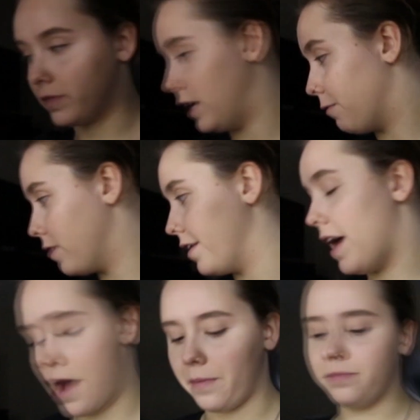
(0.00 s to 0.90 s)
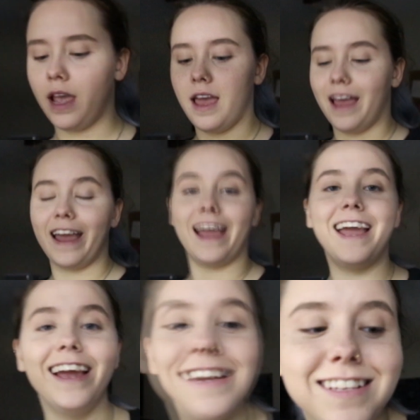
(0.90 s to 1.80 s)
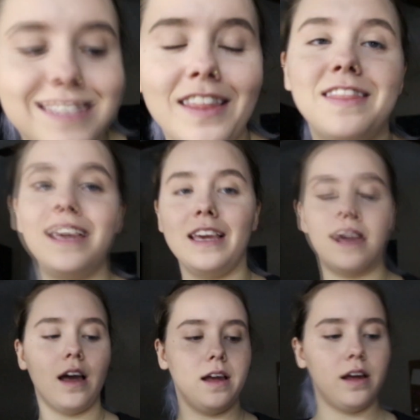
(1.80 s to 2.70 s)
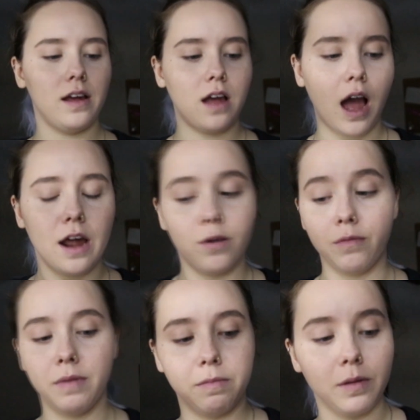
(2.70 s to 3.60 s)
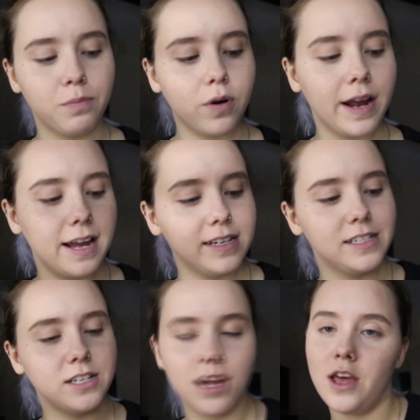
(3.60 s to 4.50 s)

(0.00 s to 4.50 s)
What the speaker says: get rid of that, is the, I don't remember the brand,